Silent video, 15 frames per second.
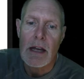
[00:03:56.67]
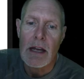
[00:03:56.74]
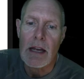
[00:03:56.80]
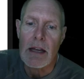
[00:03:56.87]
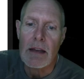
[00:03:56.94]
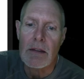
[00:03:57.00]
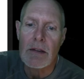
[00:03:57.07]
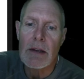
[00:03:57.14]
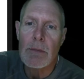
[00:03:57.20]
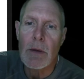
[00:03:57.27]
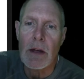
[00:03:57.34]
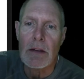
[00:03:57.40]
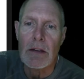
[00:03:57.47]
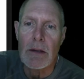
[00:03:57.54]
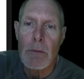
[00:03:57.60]
and
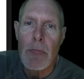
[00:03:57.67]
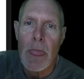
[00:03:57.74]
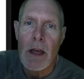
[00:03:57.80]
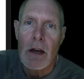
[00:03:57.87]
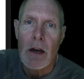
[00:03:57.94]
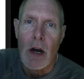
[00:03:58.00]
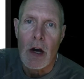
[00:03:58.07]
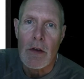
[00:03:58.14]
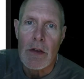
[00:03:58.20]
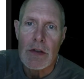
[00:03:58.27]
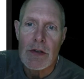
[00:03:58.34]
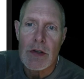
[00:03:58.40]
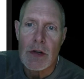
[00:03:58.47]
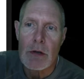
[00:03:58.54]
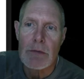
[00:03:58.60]
dependent are the
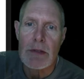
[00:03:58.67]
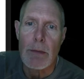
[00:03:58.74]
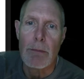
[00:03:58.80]
terms